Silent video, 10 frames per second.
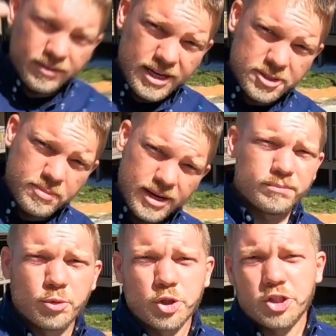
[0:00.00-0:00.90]
Thanks, Matt.
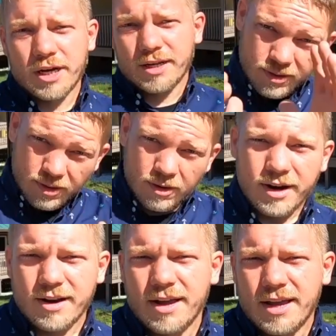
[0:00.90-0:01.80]
Appreciate it. All
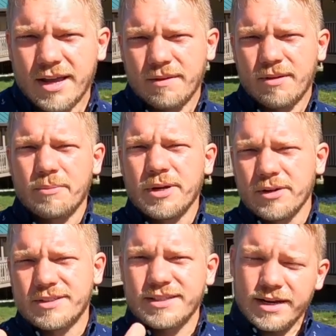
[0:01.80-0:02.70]
right, IA. I'm
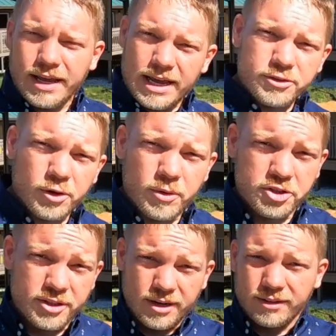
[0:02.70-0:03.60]
here today to answer a
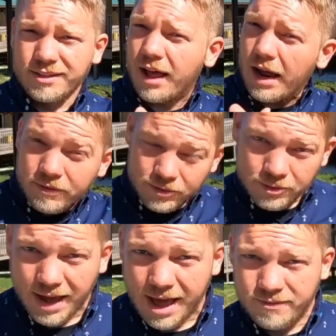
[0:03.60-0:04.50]
question that a lot of you
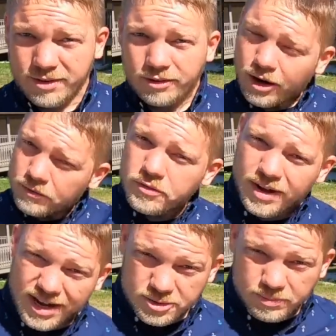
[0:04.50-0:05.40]
have, and a lot of you have
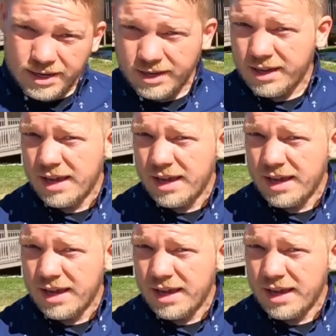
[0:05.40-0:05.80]
asked me,